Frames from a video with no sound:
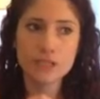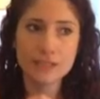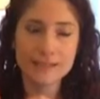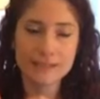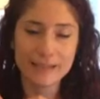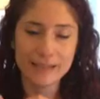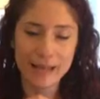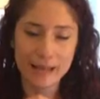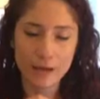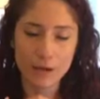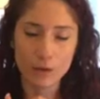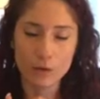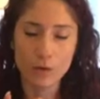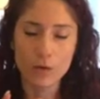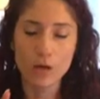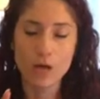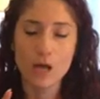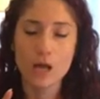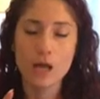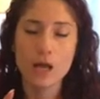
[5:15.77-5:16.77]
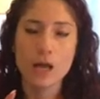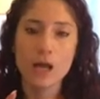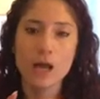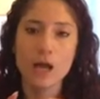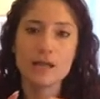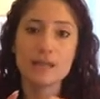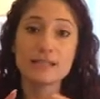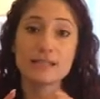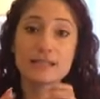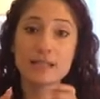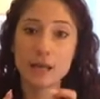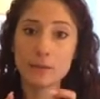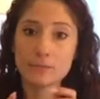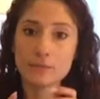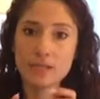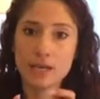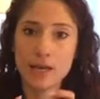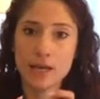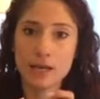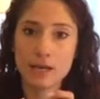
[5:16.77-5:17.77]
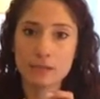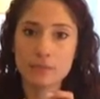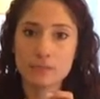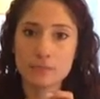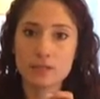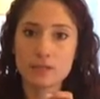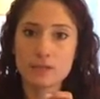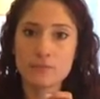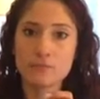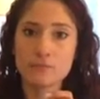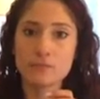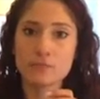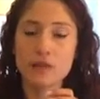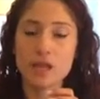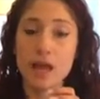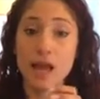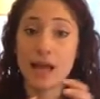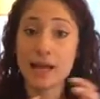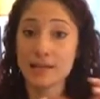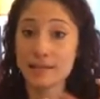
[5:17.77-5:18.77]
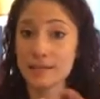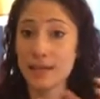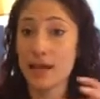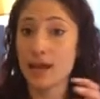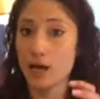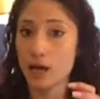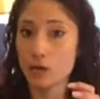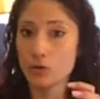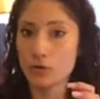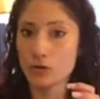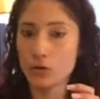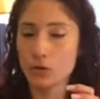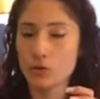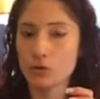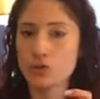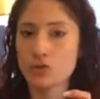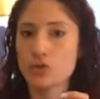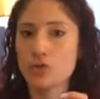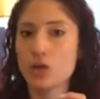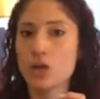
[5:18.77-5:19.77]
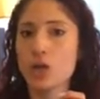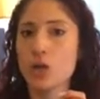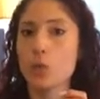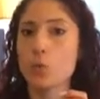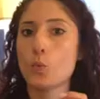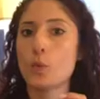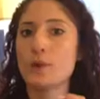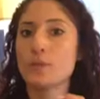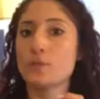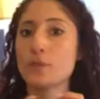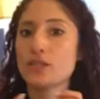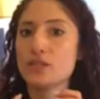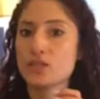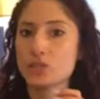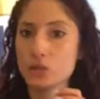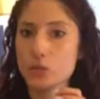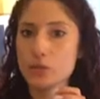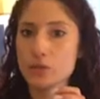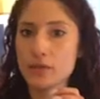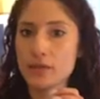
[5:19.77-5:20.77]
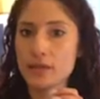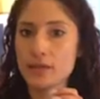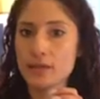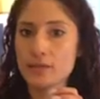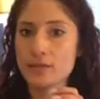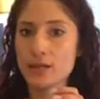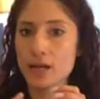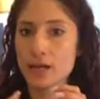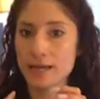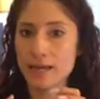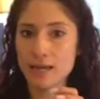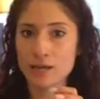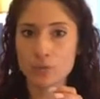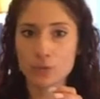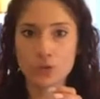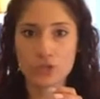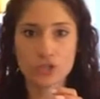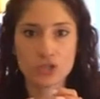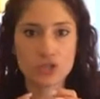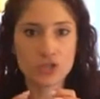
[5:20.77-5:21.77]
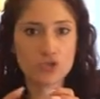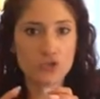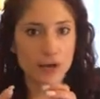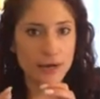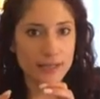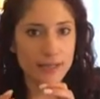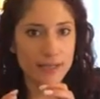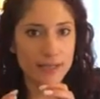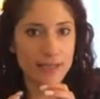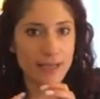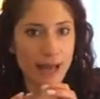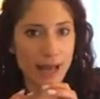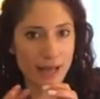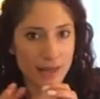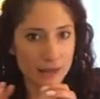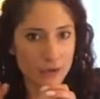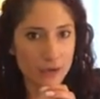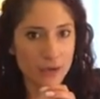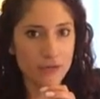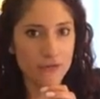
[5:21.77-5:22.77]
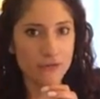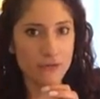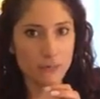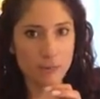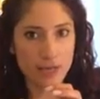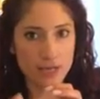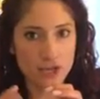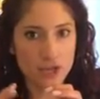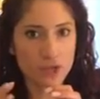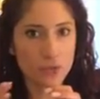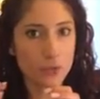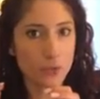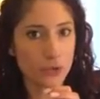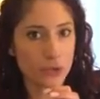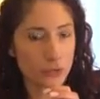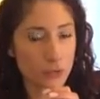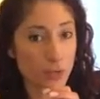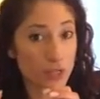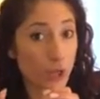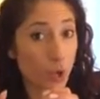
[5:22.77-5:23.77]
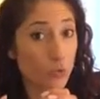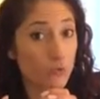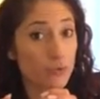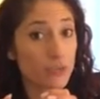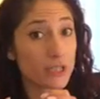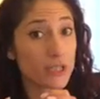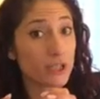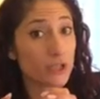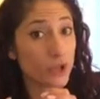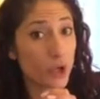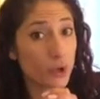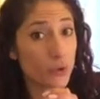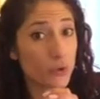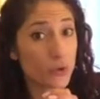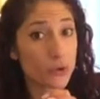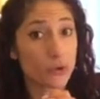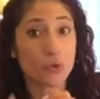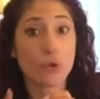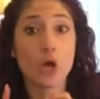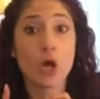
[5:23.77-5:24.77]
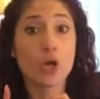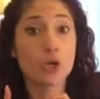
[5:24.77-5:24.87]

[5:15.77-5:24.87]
Now, sometimes as a health coach, when we do this, again, we're just trying to gather information where we don't really know you.